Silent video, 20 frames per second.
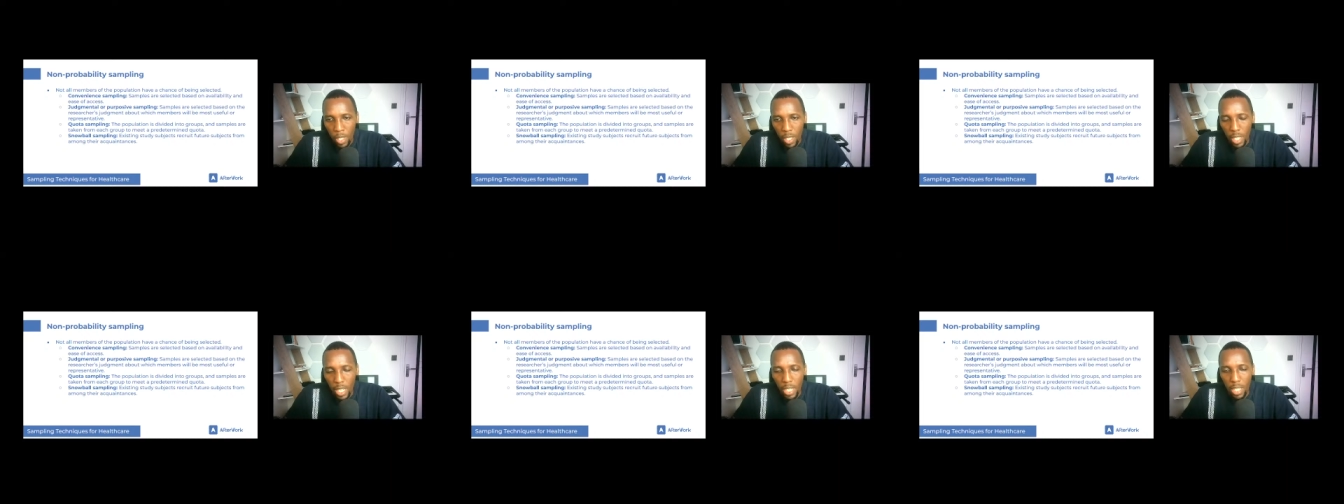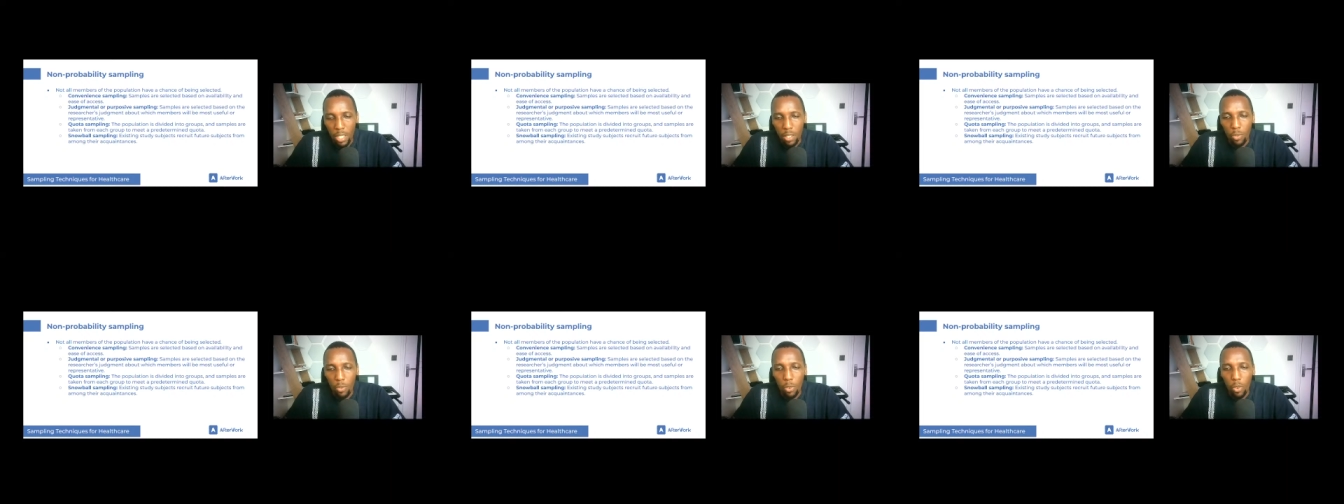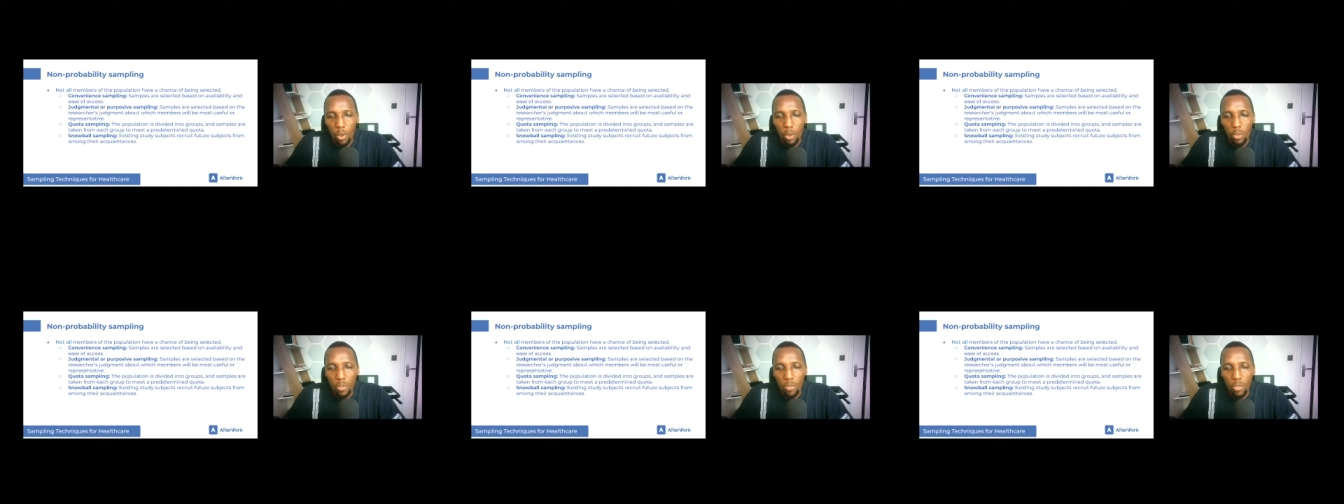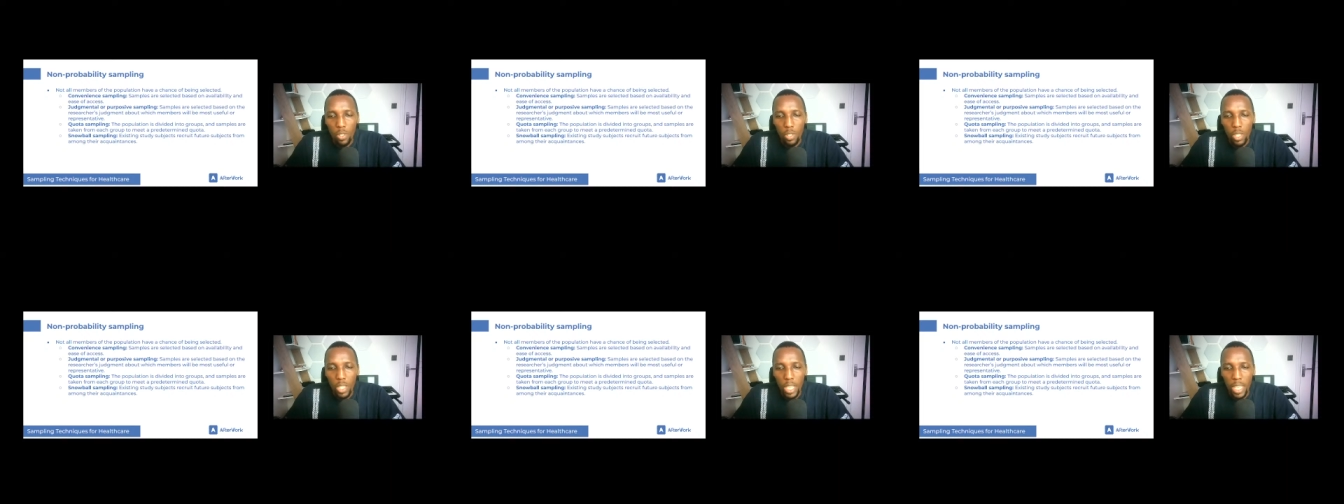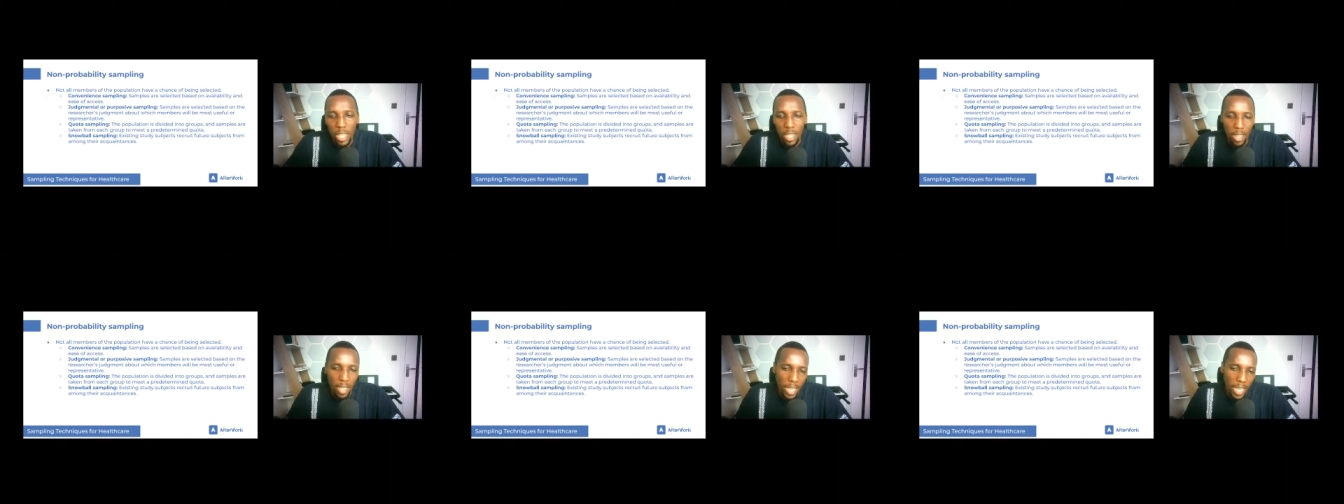that involves
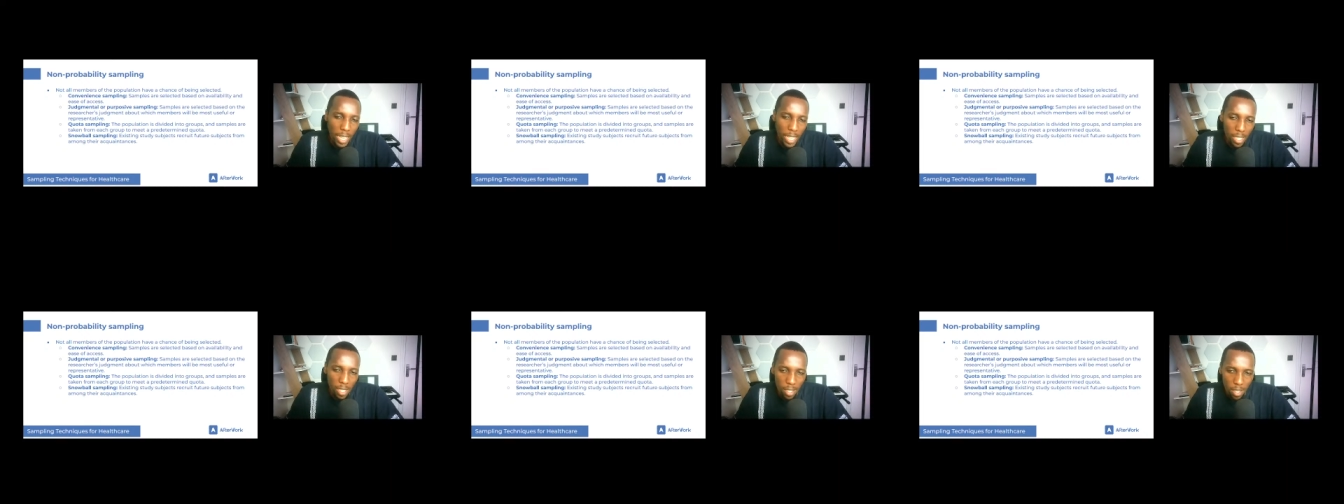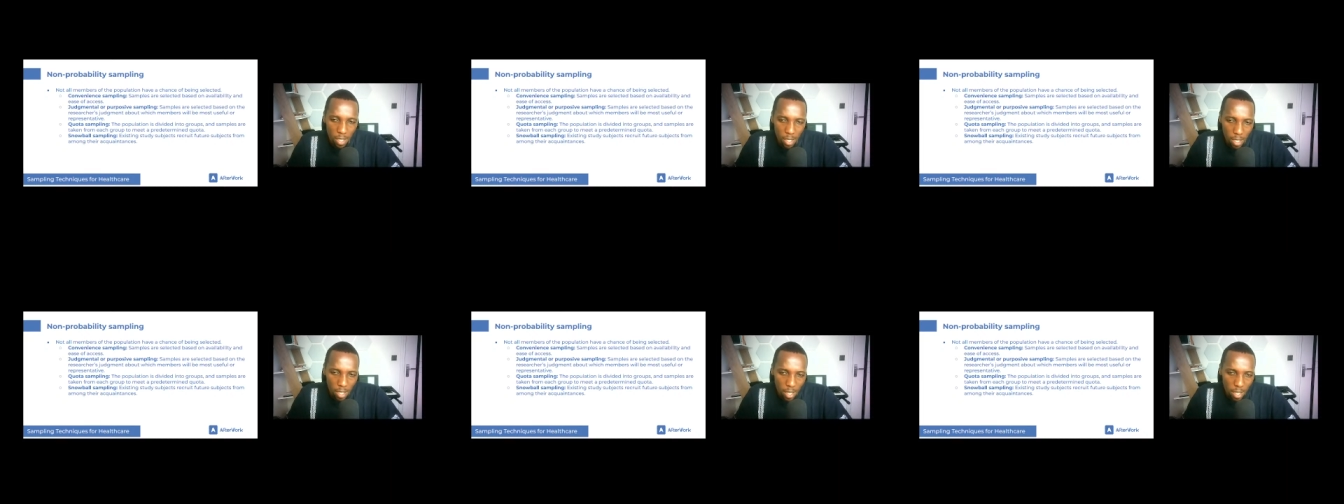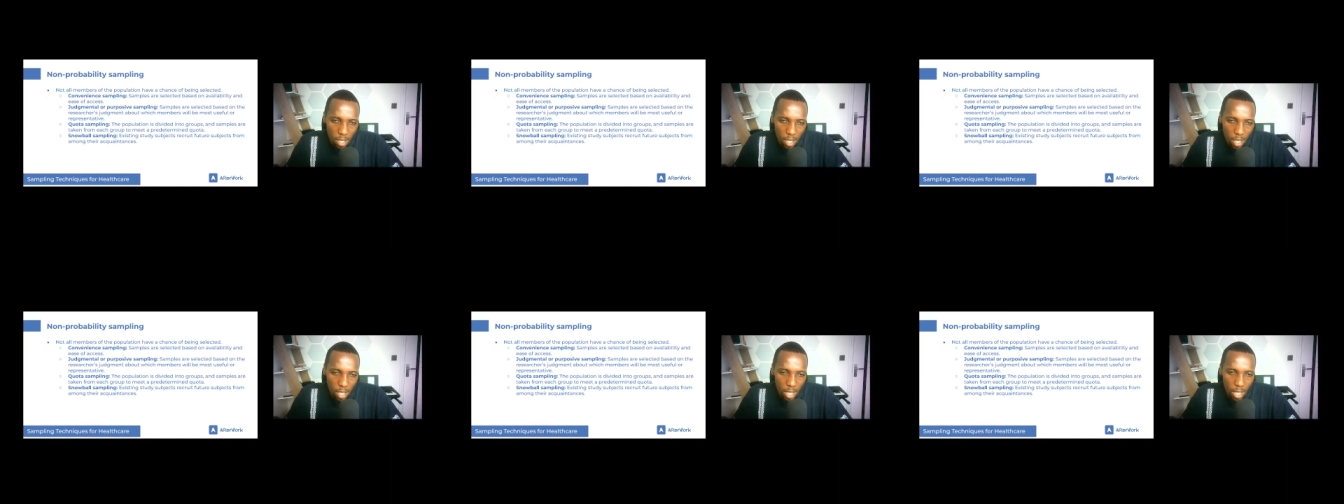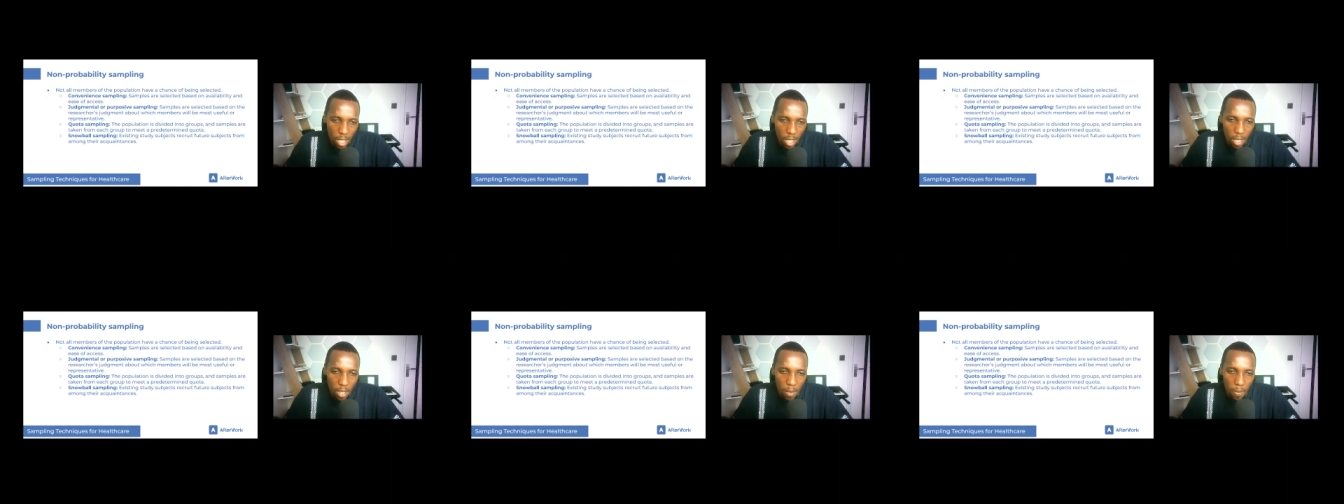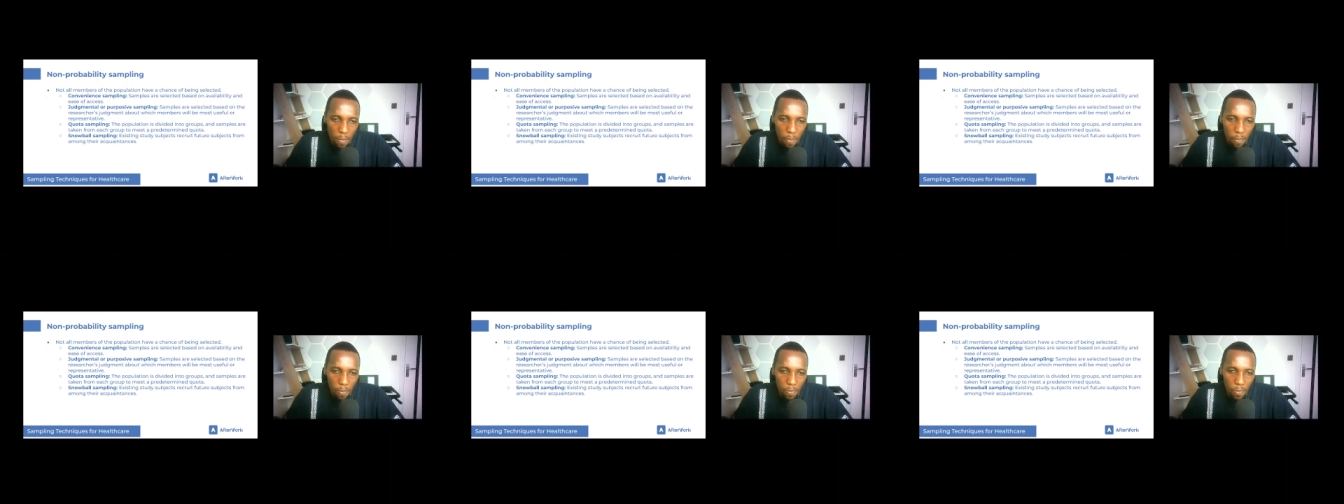a rare disease,
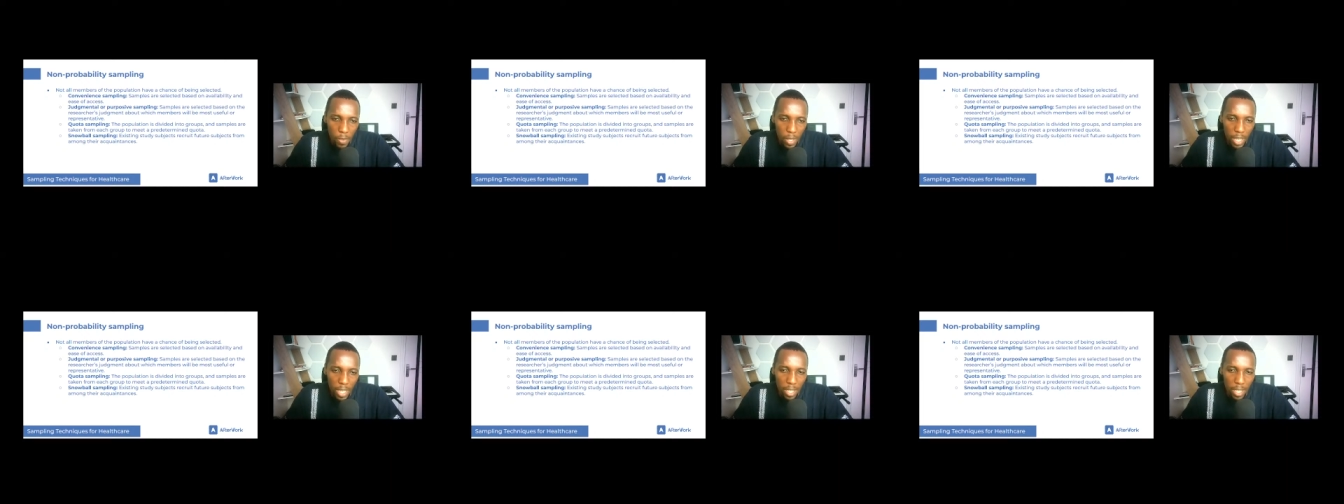and